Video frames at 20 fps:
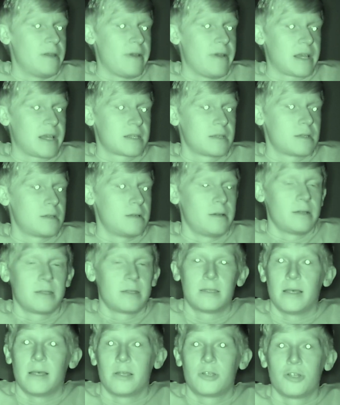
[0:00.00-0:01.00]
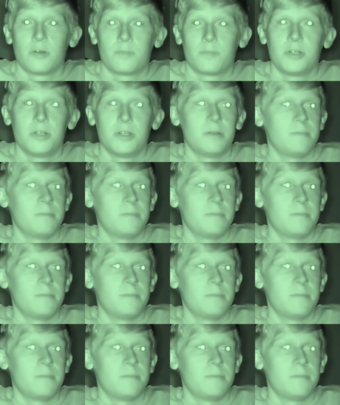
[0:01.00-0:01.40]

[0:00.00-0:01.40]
Bit of exercise there, job